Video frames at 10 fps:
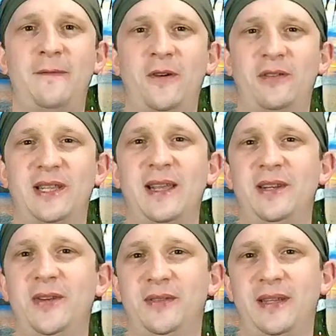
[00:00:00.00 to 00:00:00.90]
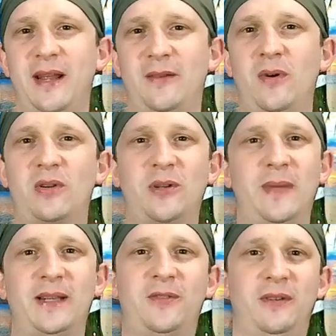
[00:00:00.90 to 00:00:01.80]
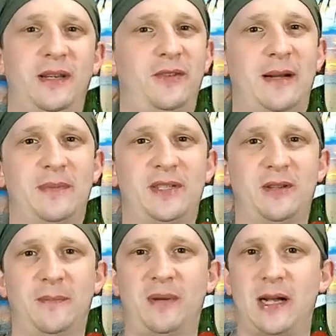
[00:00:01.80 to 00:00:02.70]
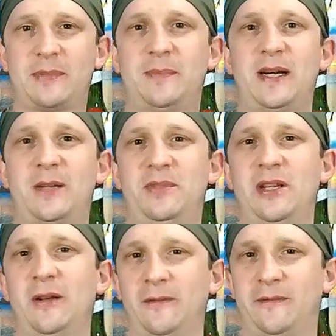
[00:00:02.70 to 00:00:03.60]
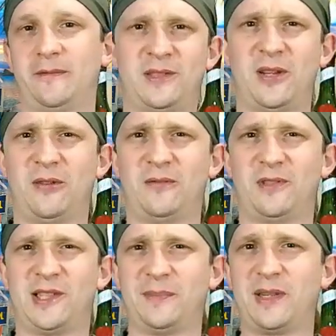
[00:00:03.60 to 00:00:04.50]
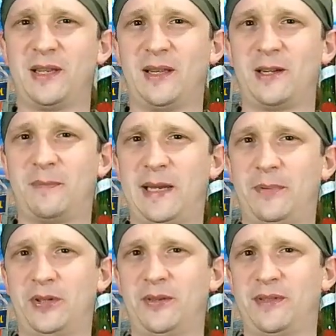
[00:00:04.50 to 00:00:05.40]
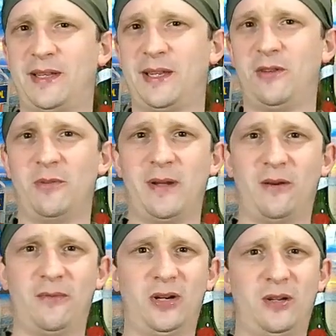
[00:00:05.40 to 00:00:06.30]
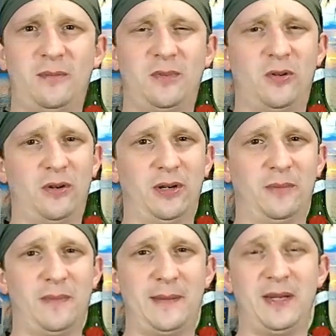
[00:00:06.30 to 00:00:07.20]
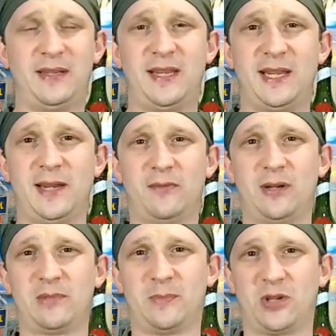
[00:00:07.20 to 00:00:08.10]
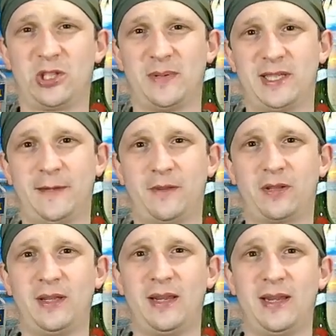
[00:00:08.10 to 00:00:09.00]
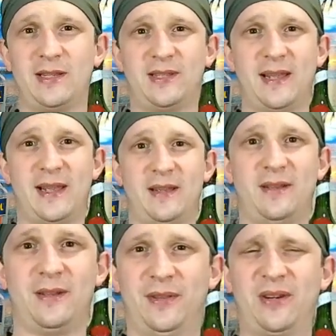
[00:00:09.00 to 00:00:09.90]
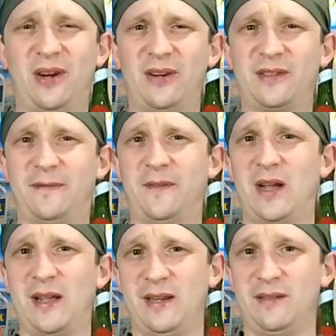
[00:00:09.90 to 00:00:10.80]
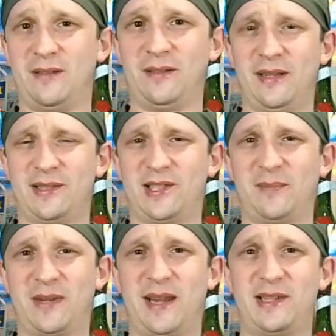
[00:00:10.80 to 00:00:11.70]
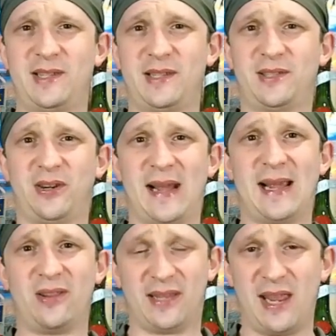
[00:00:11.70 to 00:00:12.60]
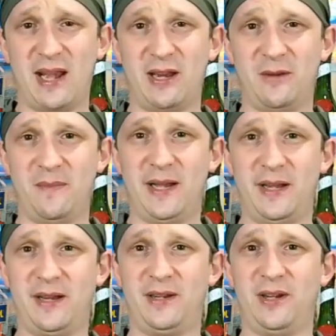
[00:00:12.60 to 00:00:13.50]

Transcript: folks, how you doing today? Welcome back to another episode of Bob's Bottom Shelf. So, something a lot of people don't tell you about rum, or maybe tiki rums more specifically, is that they're hard to find. In some cases, they're allocated, meaning